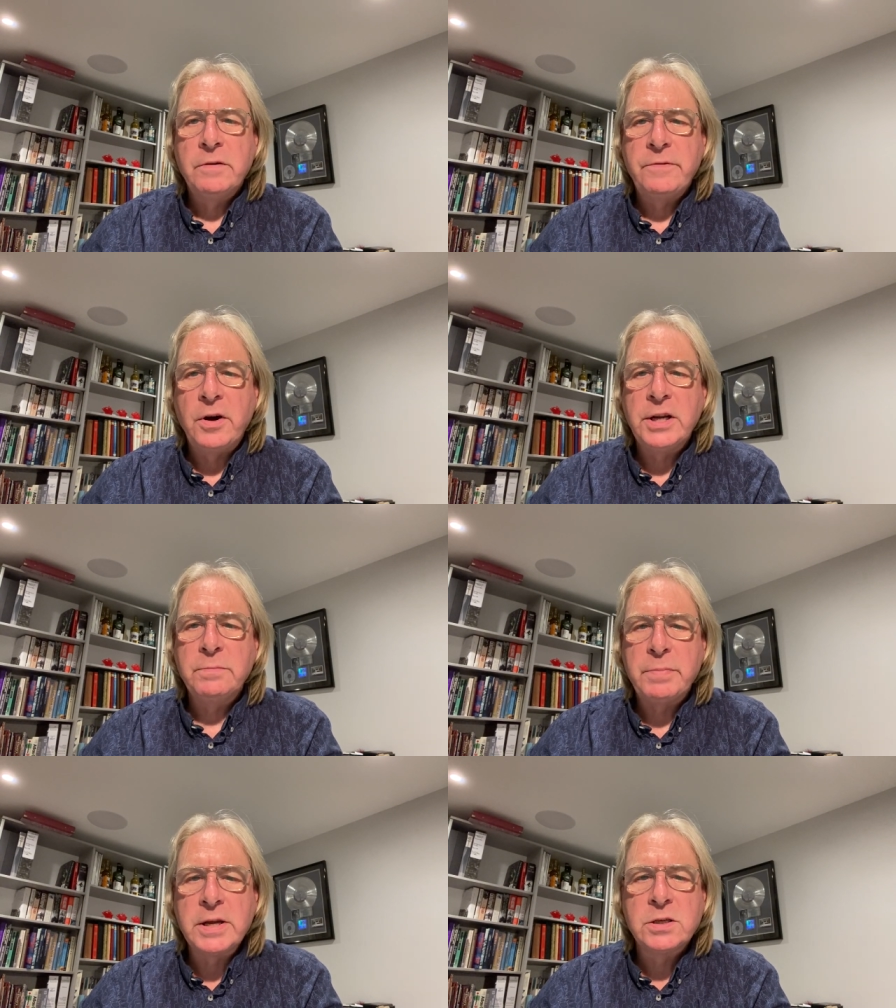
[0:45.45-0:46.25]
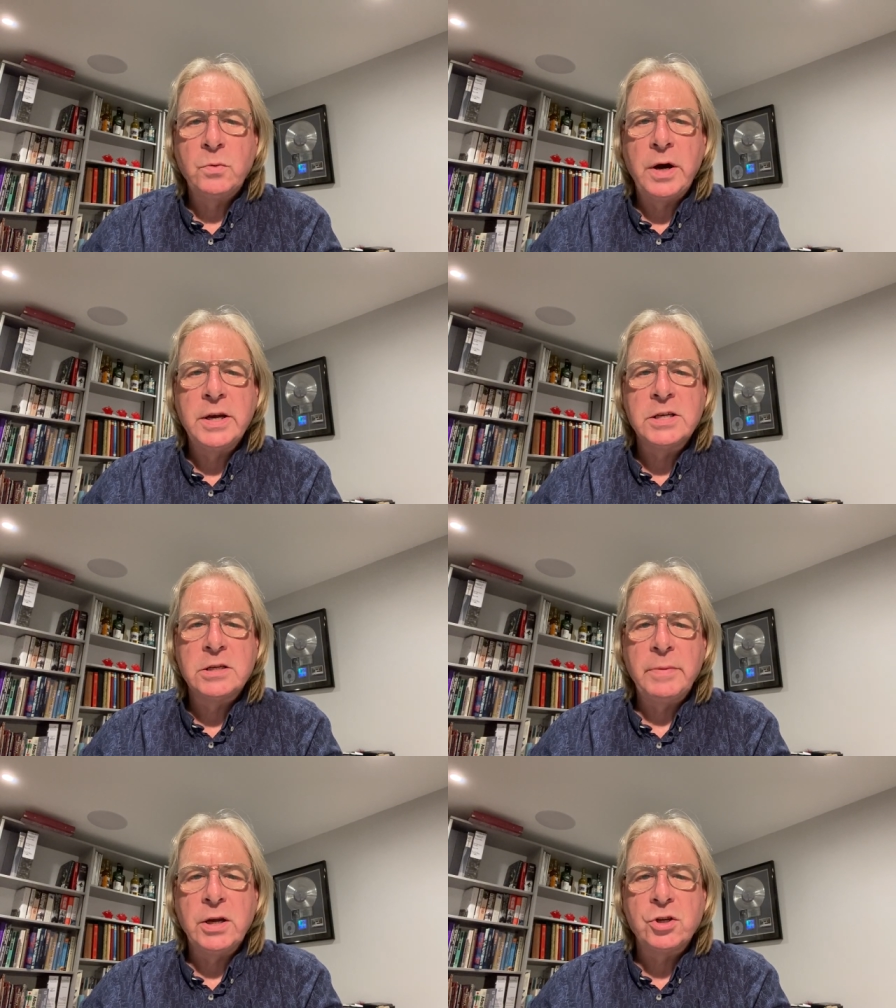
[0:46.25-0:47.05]
finding better ways
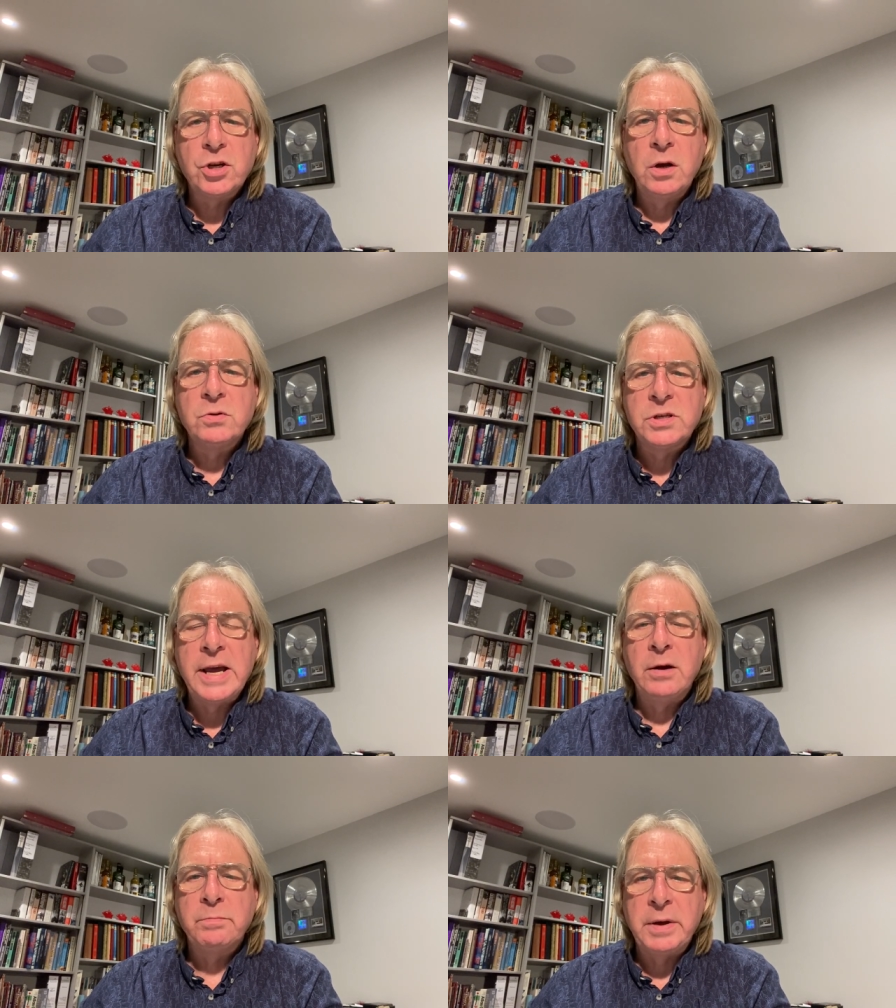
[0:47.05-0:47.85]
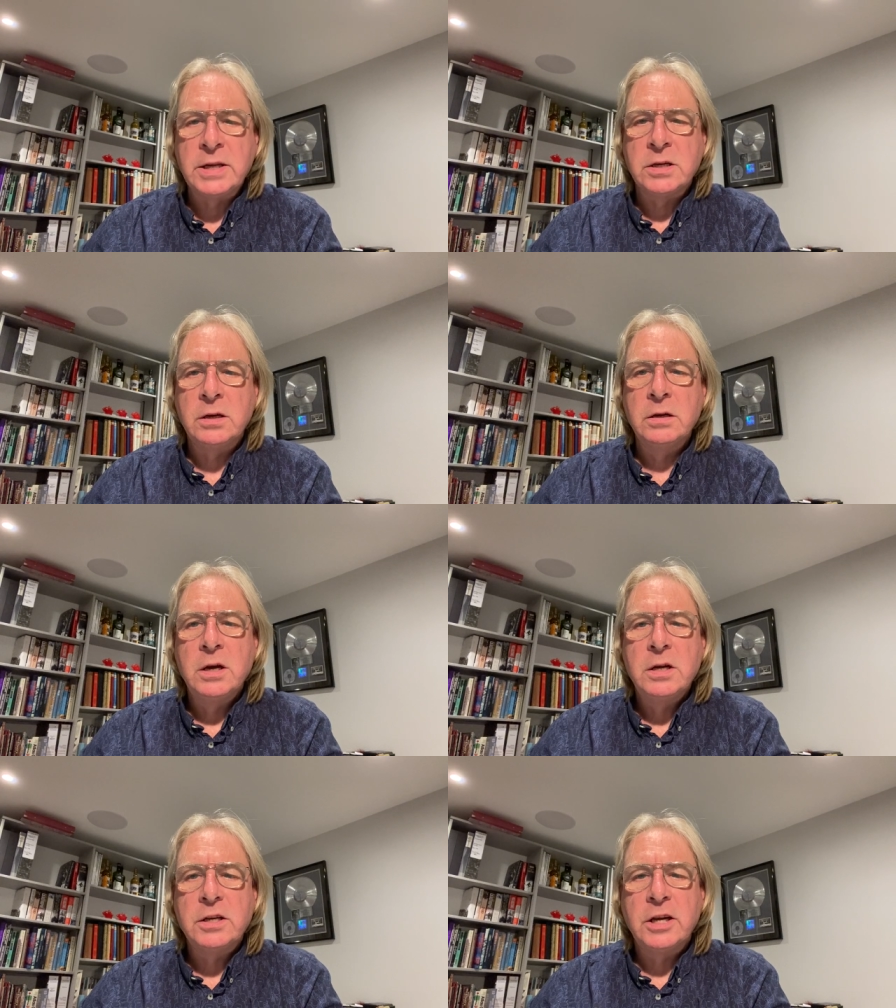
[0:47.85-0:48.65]
to make shows sound better,
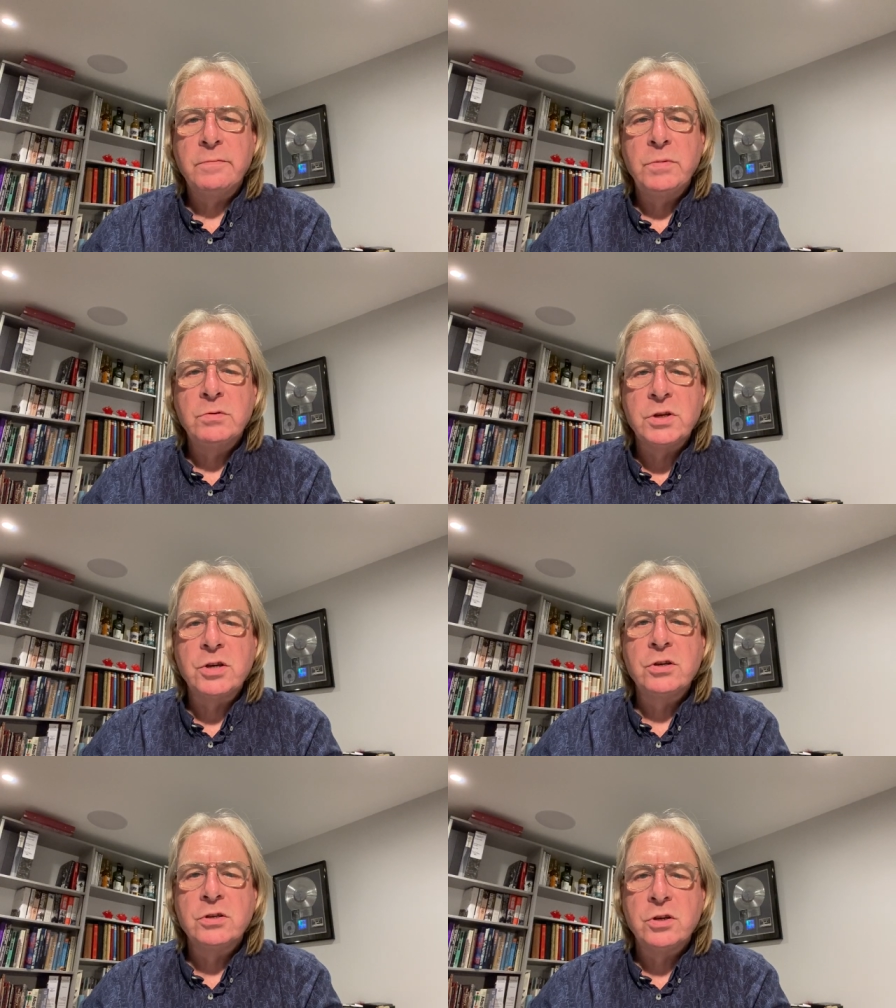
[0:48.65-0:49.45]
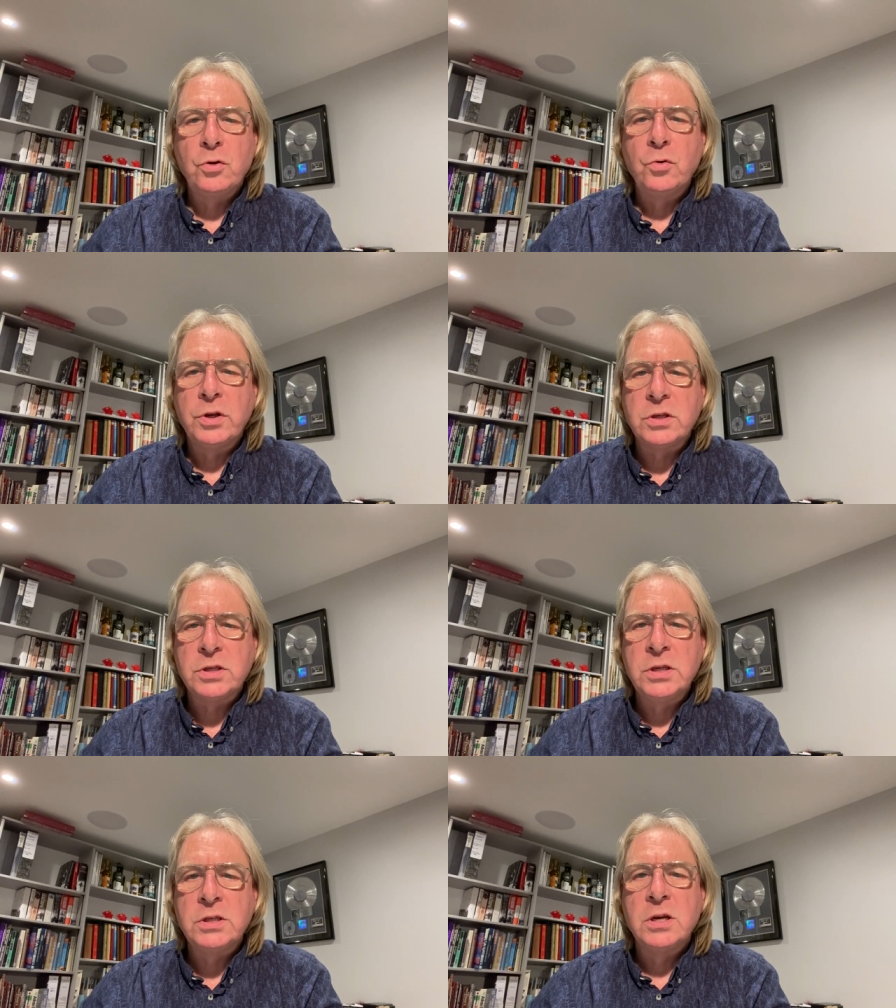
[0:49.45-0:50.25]
to give musicians and
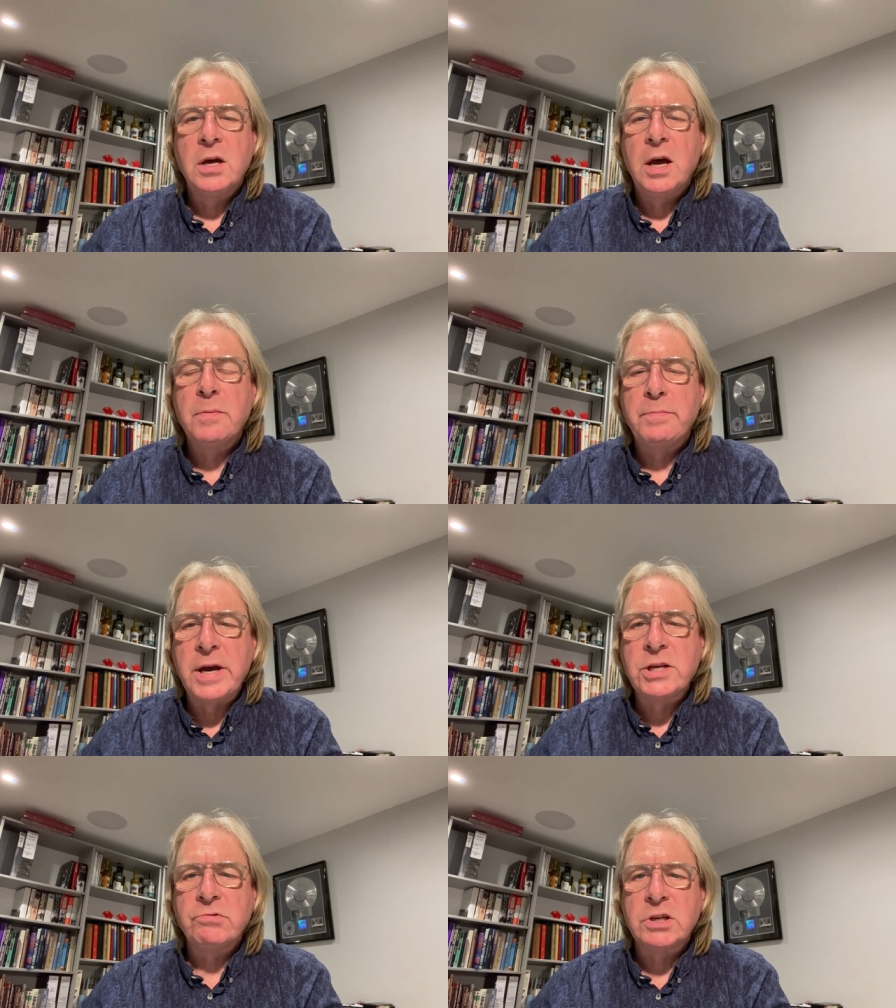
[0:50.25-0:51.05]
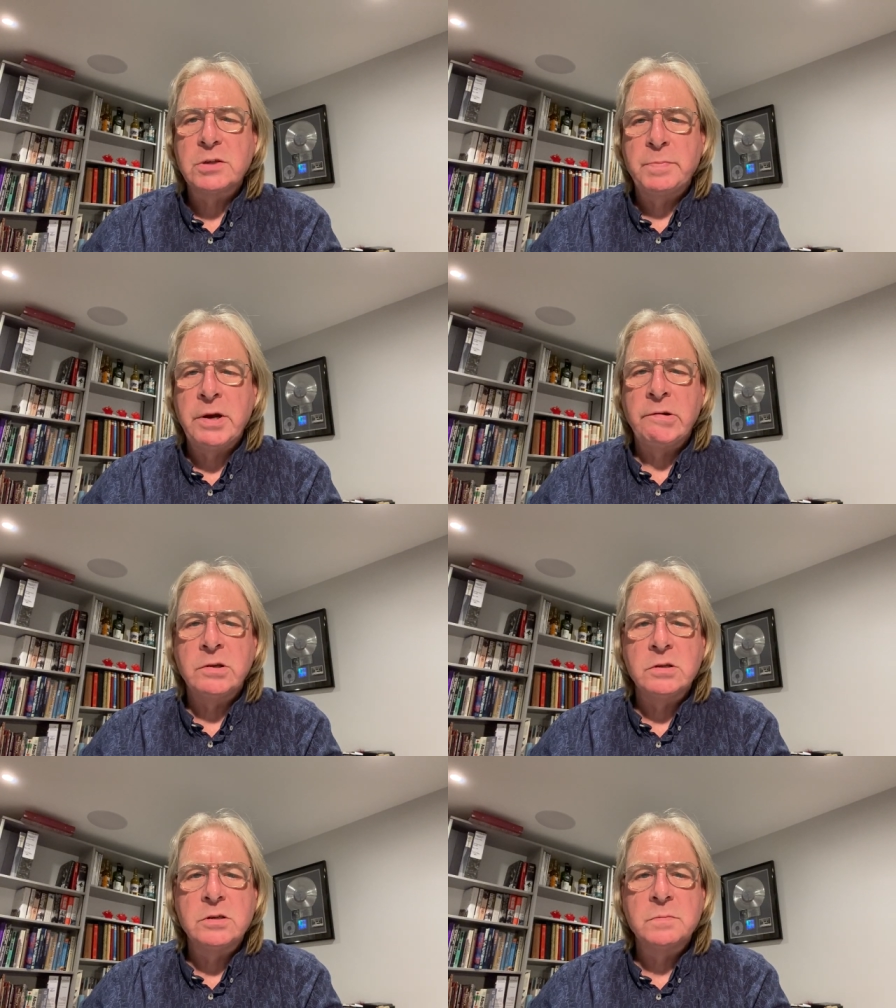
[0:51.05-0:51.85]
audiences a better
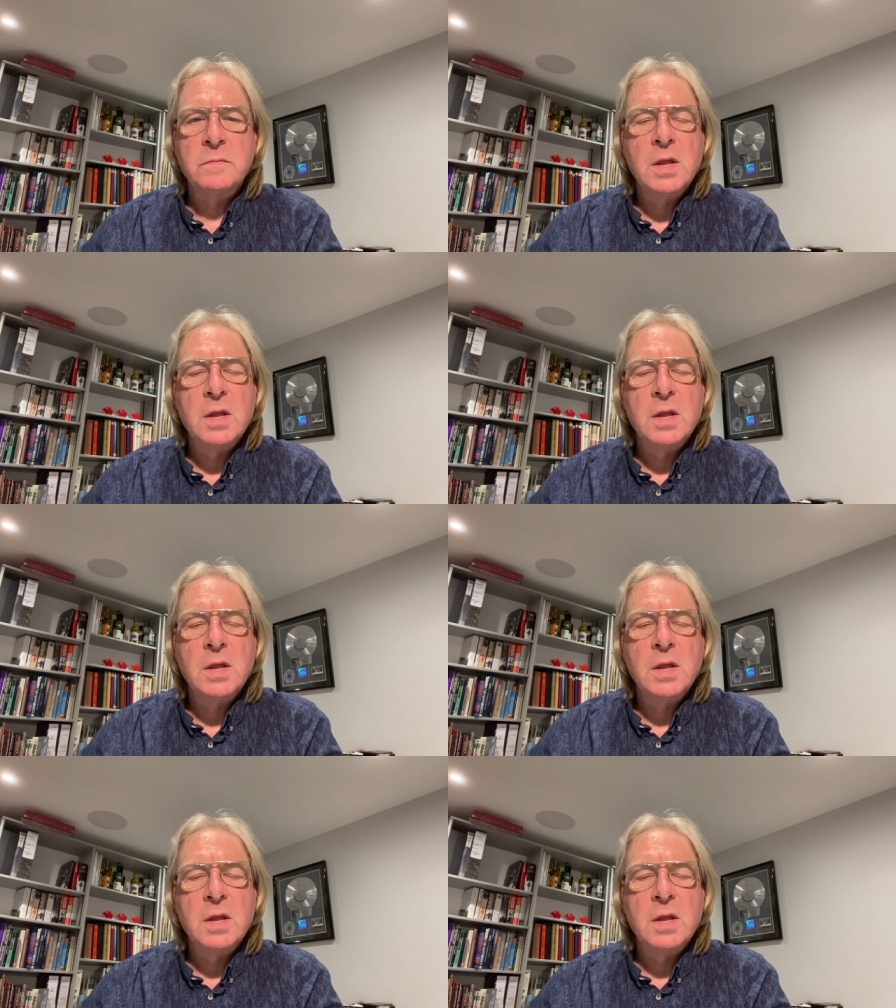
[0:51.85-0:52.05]
experience.